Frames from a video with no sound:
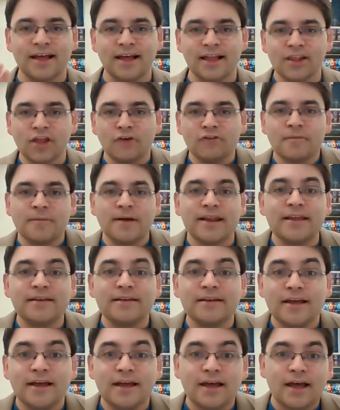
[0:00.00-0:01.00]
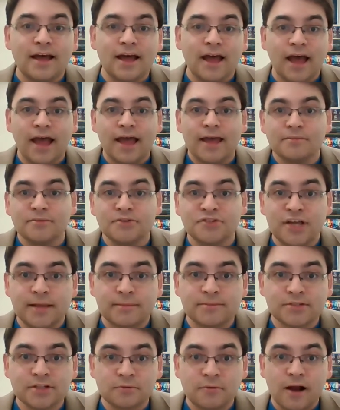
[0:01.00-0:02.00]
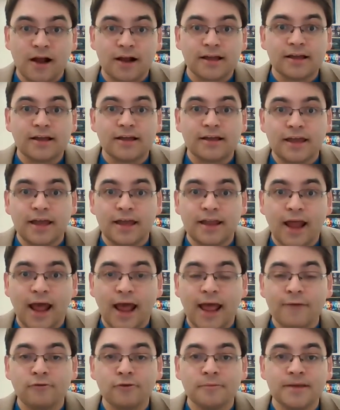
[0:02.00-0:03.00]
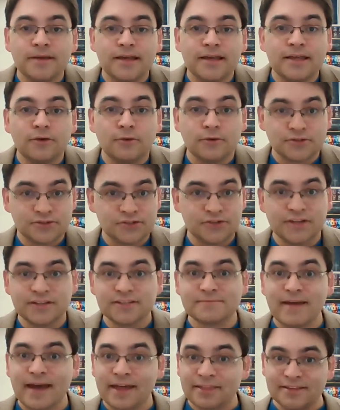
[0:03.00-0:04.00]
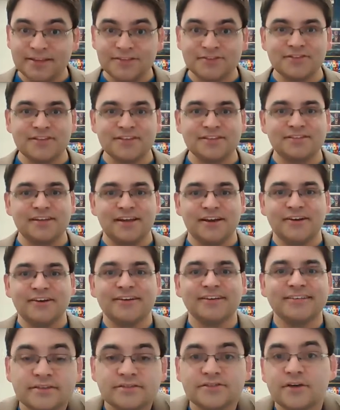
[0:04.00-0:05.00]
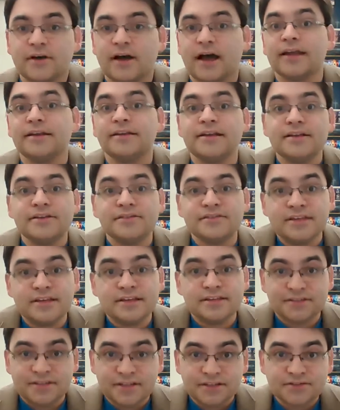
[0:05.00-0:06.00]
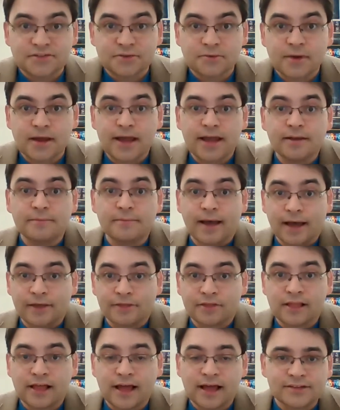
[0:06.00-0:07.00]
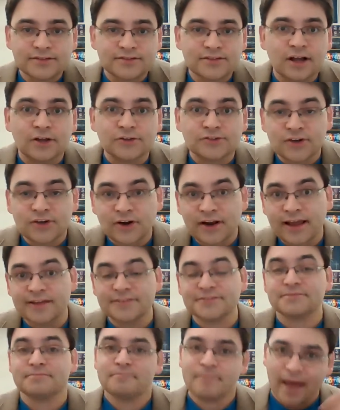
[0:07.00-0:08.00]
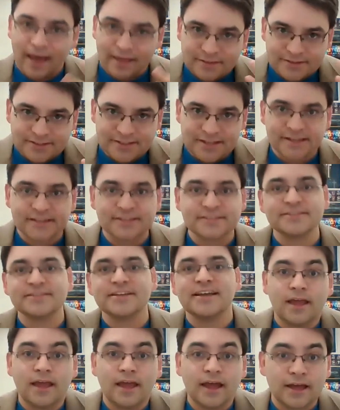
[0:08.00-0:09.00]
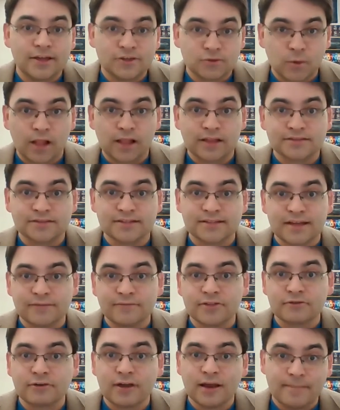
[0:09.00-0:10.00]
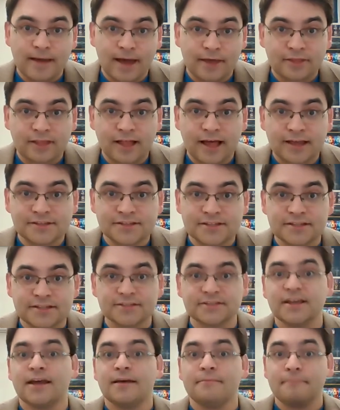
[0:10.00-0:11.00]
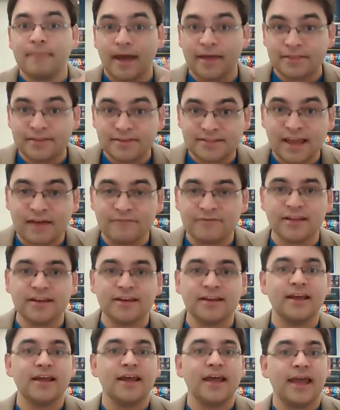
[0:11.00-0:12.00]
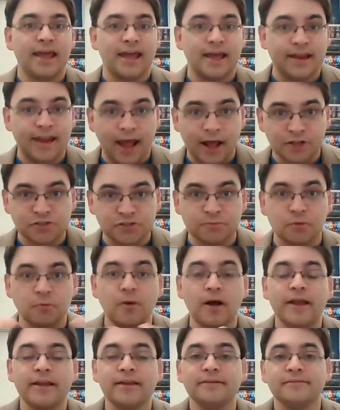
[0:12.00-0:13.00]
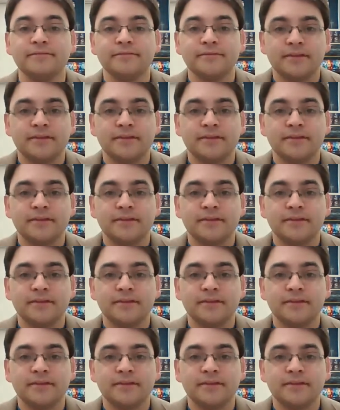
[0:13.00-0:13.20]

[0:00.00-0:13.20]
Hello, everybody. I am James LaRocca, and I will be your student's math teacher this year. So I teach the 6th grade math class, also known as Math 6, as well as the 7th grade math classes, Math 7 and Algebra 1.